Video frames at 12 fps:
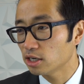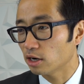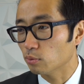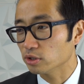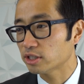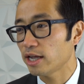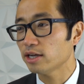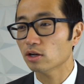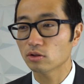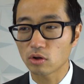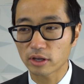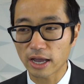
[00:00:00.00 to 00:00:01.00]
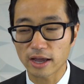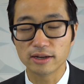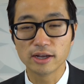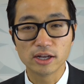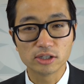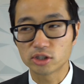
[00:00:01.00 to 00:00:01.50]
here and we'll take a look
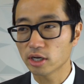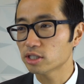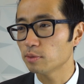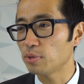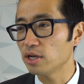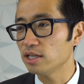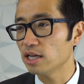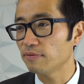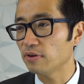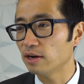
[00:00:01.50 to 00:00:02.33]
at just the P D F,